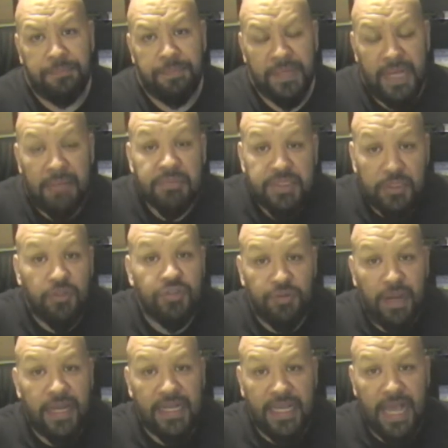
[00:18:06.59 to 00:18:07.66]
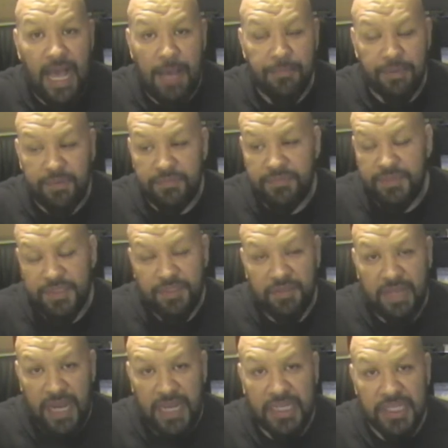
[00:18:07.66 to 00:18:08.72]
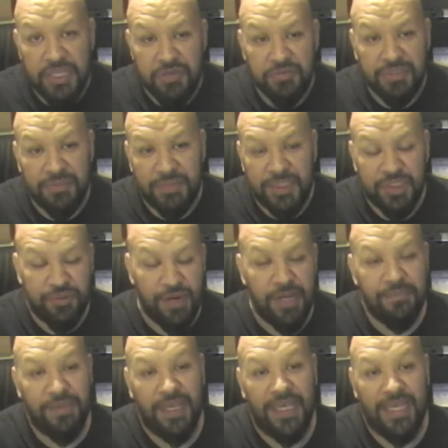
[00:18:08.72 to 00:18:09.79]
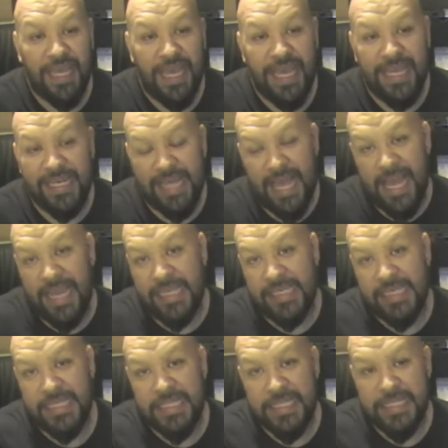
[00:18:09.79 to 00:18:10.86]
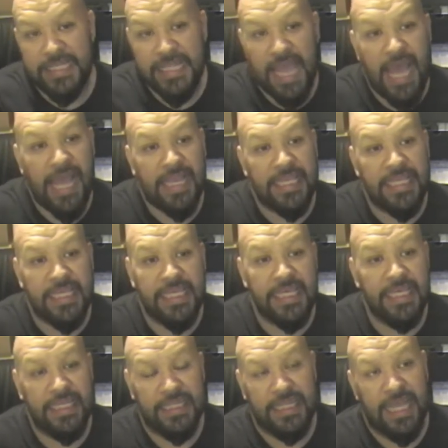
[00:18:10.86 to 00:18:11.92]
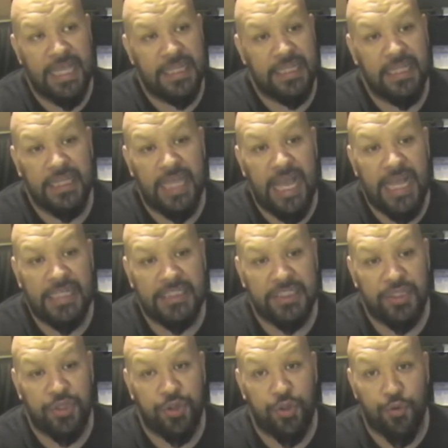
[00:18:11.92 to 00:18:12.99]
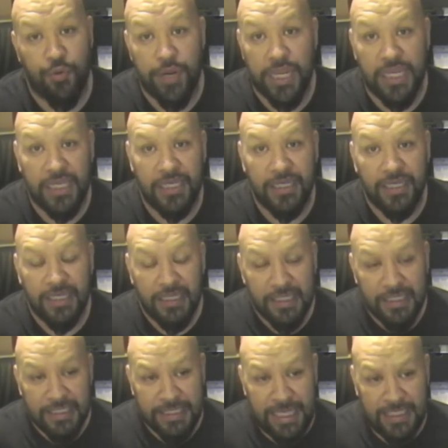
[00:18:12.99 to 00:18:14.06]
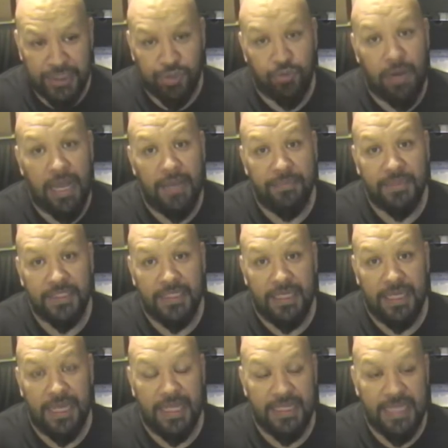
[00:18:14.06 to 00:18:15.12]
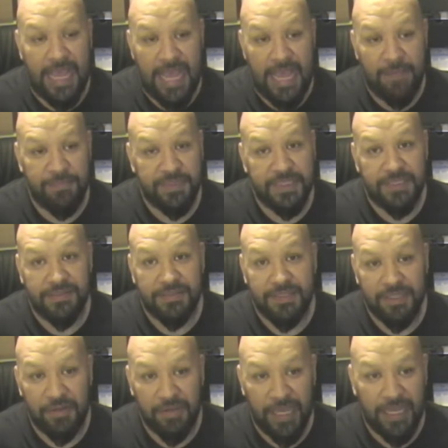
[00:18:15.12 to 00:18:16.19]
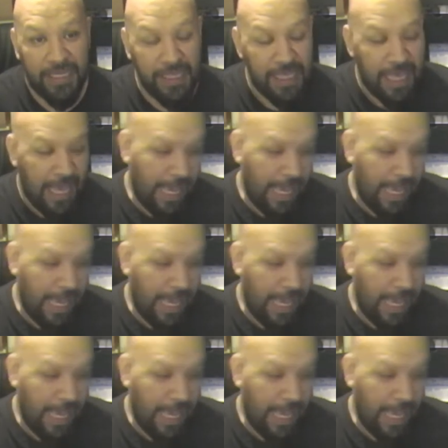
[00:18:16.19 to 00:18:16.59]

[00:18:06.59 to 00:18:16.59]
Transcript: But I'm still trying to cop them so that I can use them as trade bait. And I could not get like the last 3 that dropped on the apps. Okay.